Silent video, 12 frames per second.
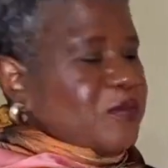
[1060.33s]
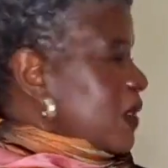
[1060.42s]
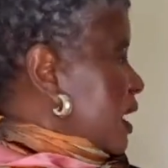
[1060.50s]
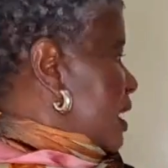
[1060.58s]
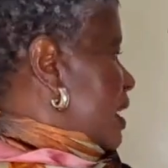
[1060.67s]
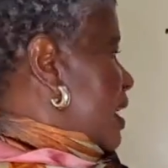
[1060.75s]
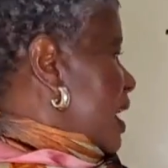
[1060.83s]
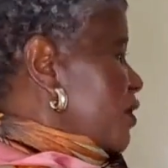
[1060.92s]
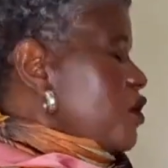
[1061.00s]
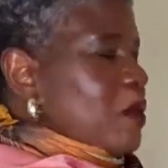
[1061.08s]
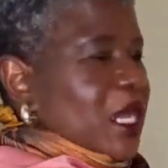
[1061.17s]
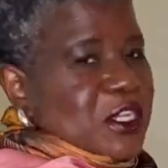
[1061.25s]
Y, you
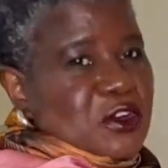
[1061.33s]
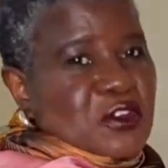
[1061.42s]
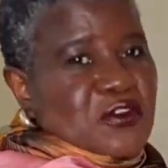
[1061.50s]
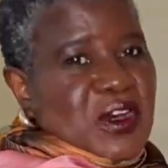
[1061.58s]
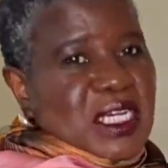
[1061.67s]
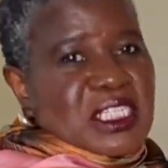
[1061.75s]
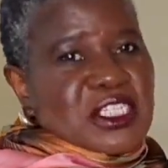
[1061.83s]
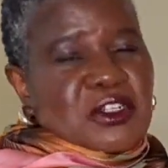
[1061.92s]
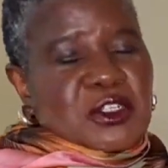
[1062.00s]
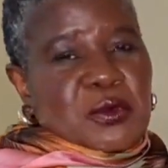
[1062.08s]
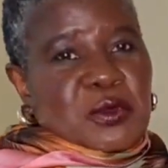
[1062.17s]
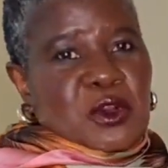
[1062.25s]
might not find, it's not
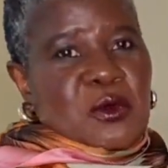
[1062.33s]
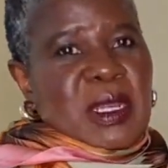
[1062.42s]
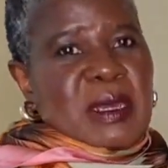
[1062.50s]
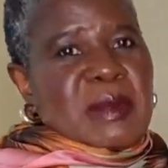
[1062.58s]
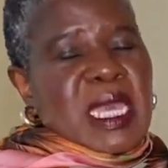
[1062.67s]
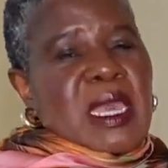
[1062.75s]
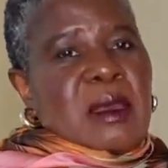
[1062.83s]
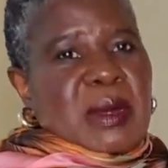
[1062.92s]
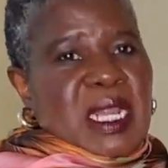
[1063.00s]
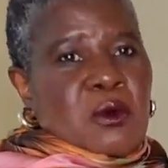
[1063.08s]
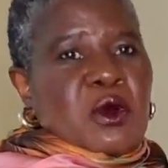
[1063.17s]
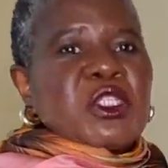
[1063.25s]
a problem, but
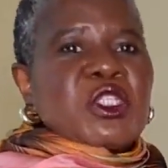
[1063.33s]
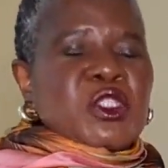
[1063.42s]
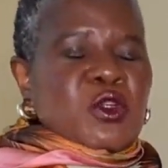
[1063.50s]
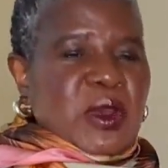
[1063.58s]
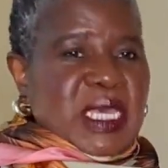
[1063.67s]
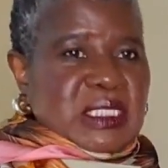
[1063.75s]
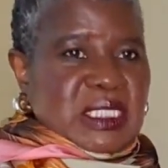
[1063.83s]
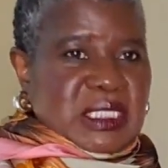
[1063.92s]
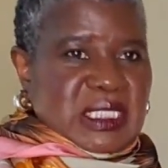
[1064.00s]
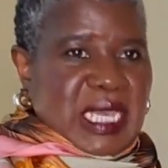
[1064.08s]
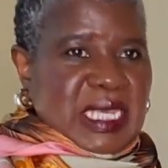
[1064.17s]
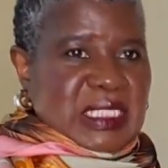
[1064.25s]
I want you to
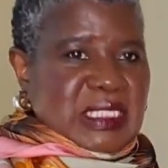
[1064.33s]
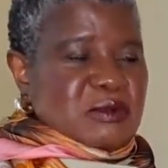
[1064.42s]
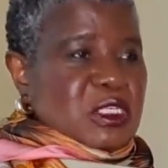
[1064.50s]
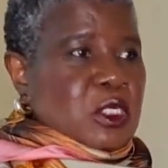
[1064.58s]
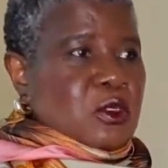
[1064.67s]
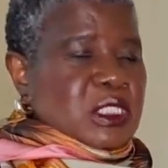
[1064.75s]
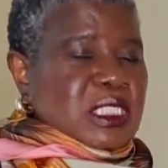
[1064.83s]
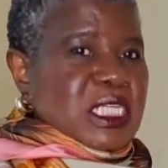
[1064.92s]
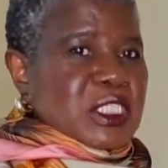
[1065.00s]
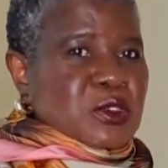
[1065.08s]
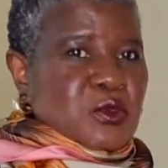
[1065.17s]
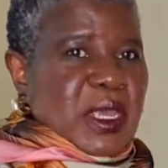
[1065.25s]
exercise, because
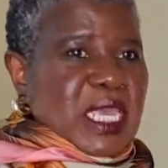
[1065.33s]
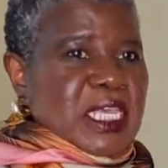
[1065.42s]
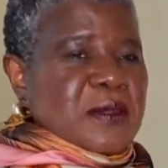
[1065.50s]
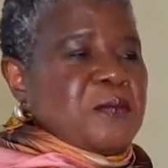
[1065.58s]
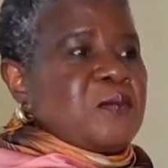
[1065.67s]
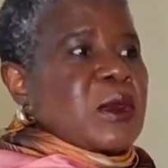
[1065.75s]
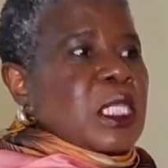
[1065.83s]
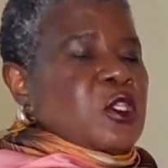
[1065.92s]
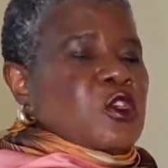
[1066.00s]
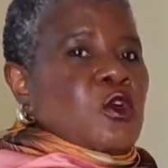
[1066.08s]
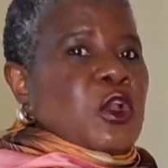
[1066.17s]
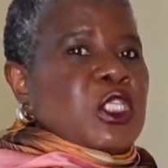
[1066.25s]
this way
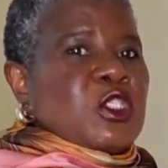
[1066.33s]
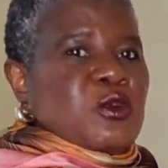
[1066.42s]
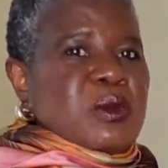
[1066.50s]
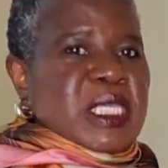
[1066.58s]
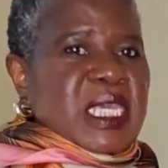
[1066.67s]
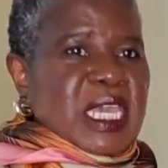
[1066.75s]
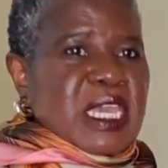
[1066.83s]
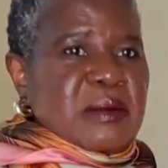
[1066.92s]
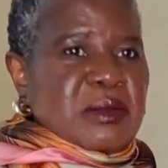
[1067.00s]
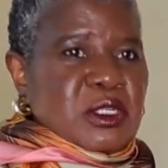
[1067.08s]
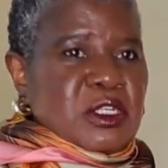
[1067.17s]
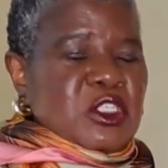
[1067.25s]
you're going to
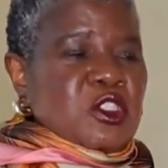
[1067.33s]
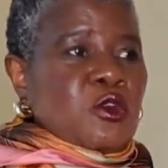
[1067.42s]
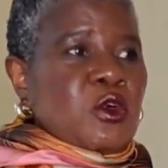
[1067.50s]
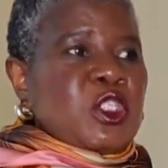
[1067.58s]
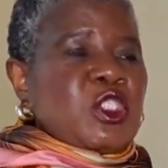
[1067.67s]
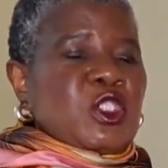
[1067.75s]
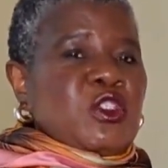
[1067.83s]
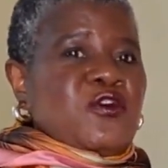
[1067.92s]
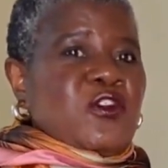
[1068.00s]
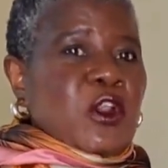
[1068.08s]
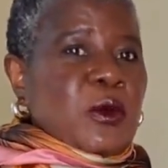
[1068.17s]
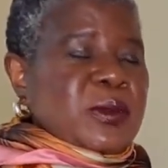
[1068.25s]

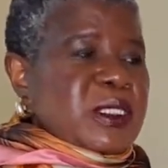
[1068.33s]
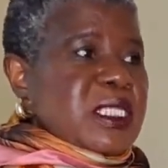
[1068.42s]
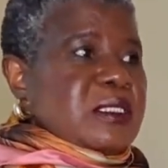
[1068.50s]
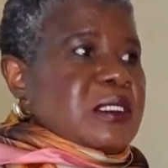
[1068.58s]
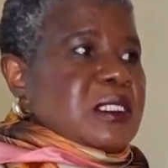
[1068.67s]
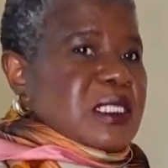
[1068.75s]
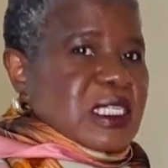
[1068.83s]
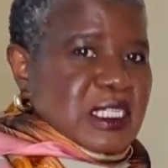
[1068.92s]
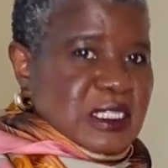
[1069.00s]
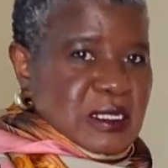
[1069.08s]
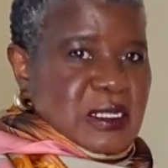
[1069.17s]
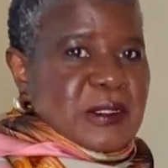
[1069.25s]
develop the
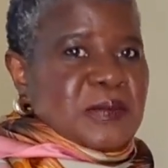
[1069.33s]
skill